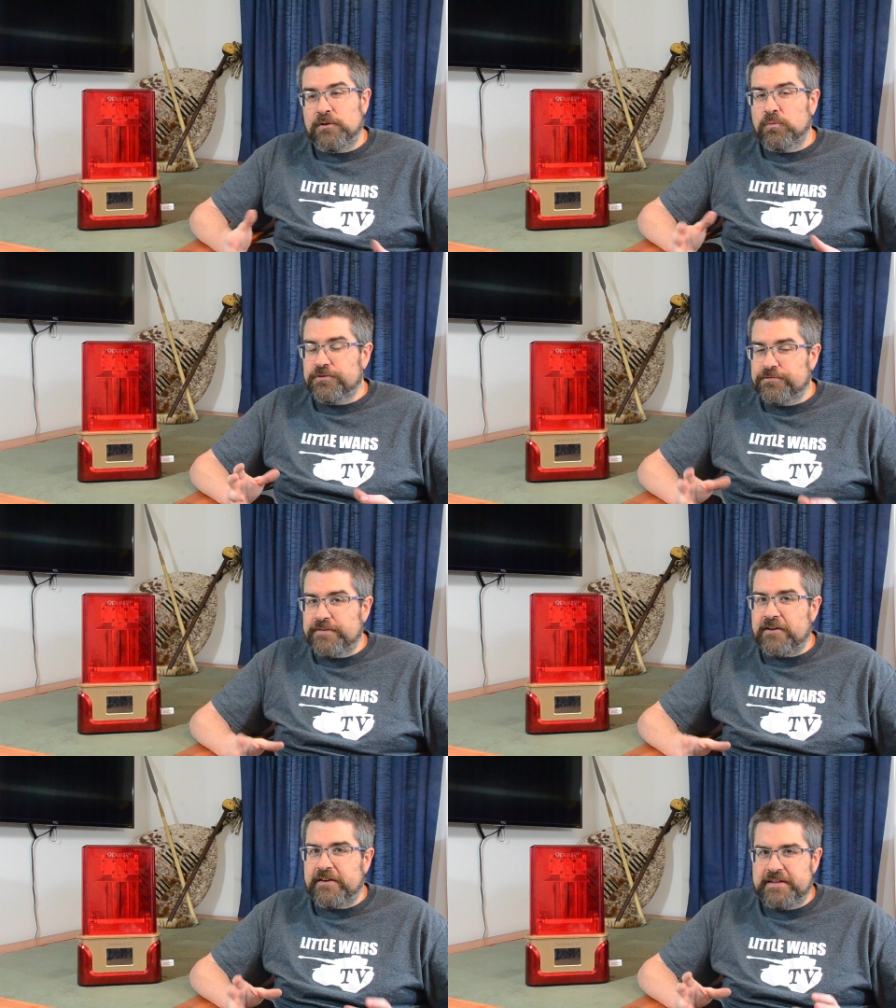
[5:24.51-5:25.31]
was
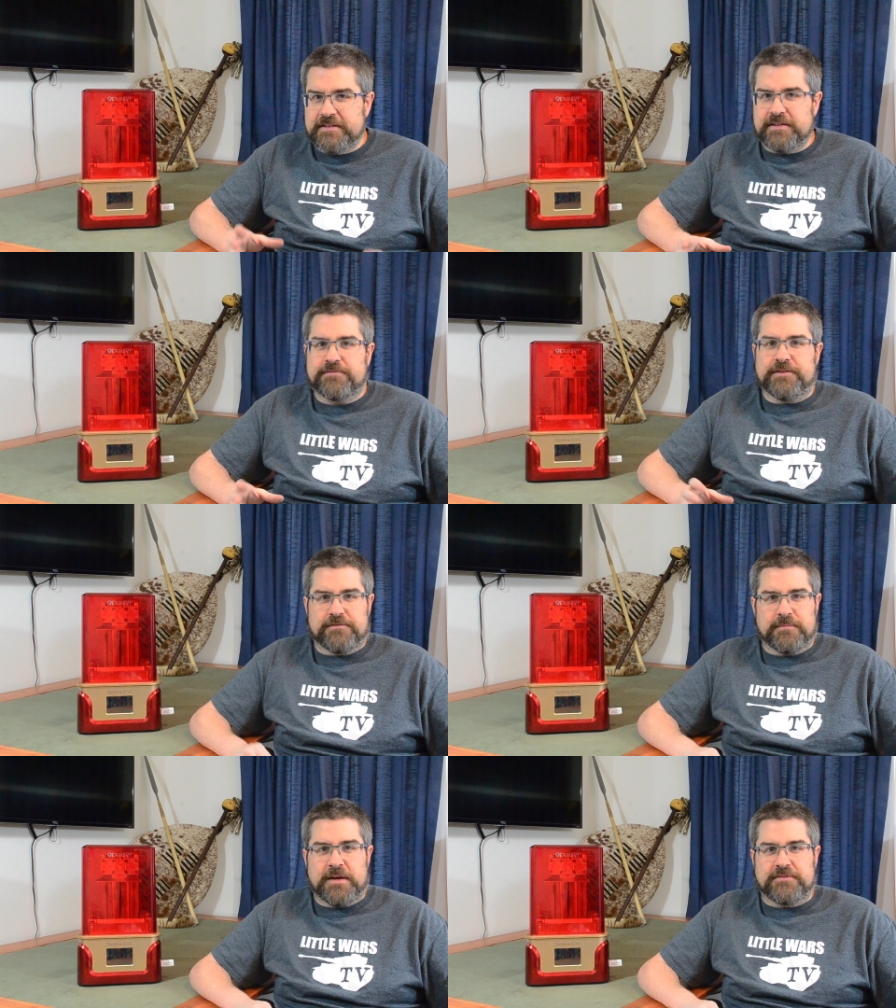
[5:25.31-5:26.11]
very different
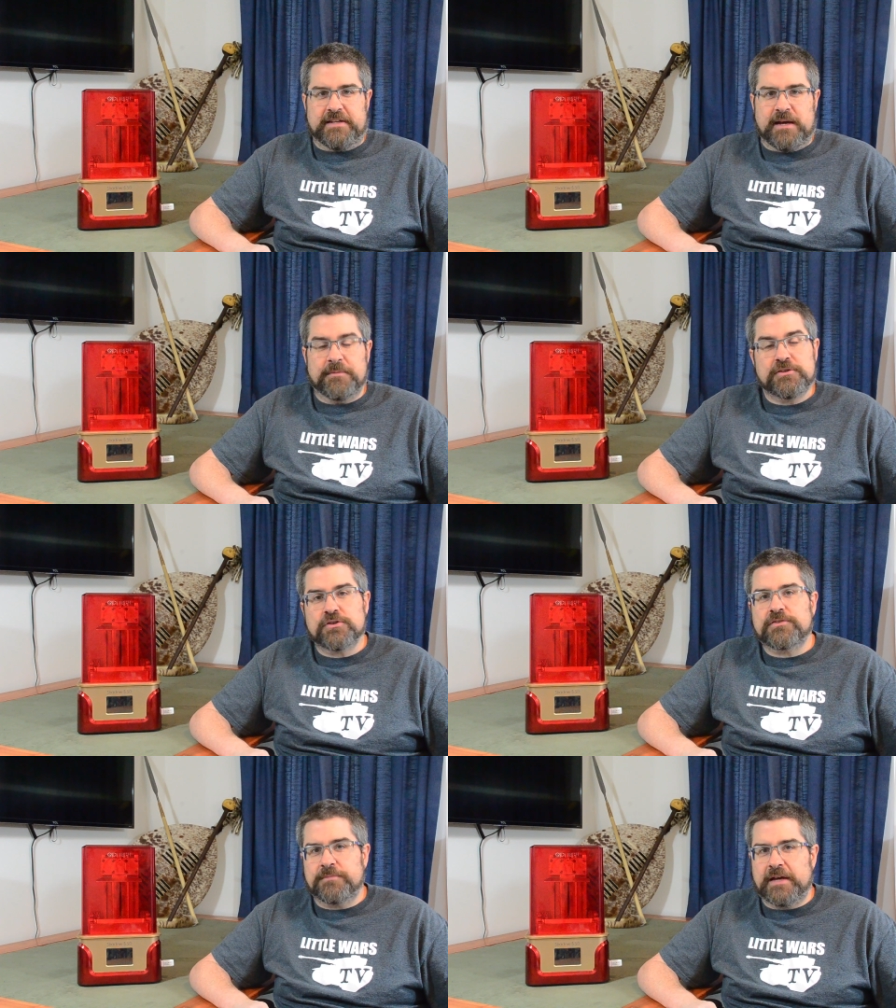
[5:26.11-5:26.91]
from FDM and
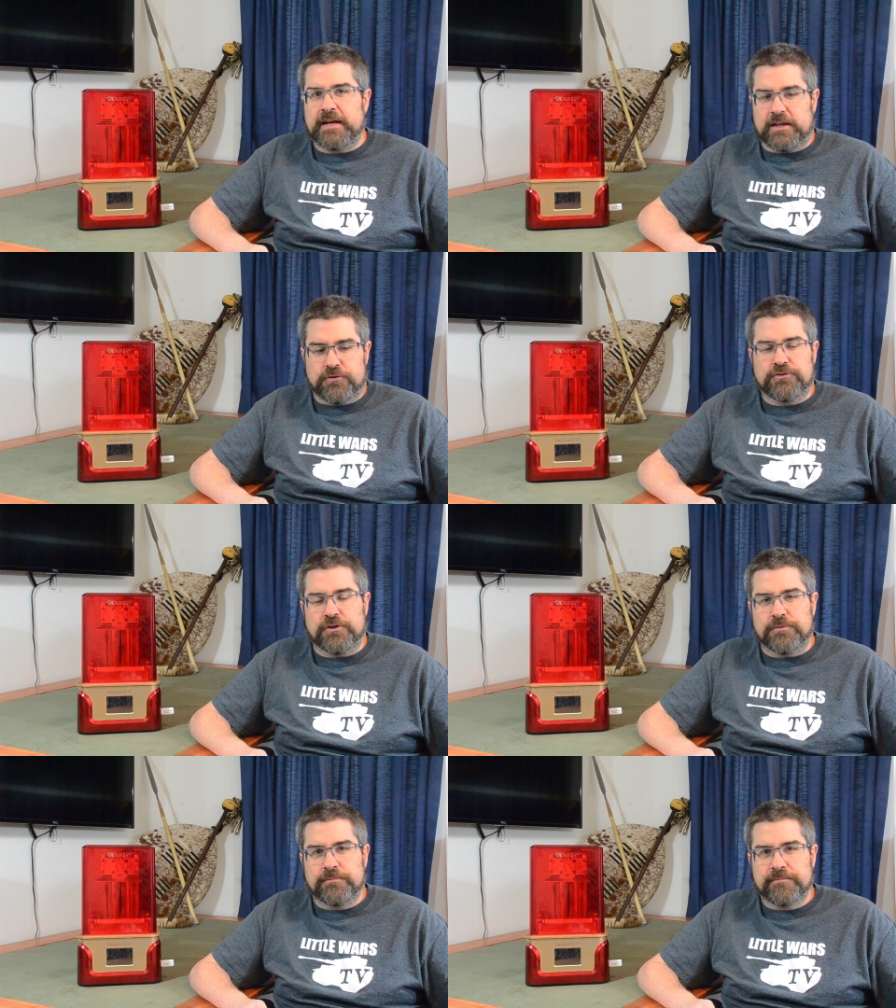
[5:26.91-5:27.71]
took some getting used to.